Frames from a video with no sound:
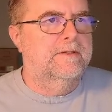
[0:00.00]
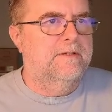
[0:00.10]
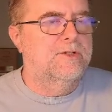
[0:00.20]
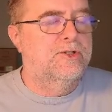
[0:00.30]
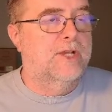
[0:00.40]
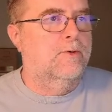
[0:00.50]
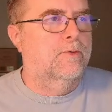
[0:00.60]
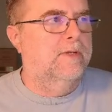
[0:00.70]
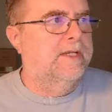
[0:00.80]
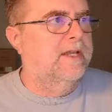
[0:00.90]

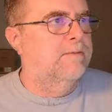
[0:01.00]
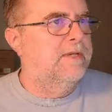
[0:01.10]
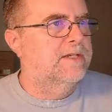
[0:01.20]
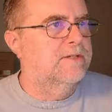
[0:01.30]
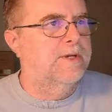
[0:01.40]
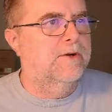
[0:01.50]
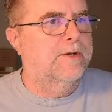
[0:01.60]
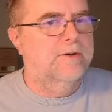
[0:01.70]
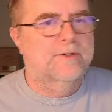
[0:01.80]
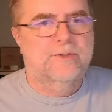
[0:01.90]
generally going to be
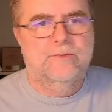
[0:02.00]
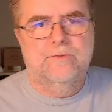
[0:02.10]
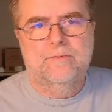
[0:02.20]
superior to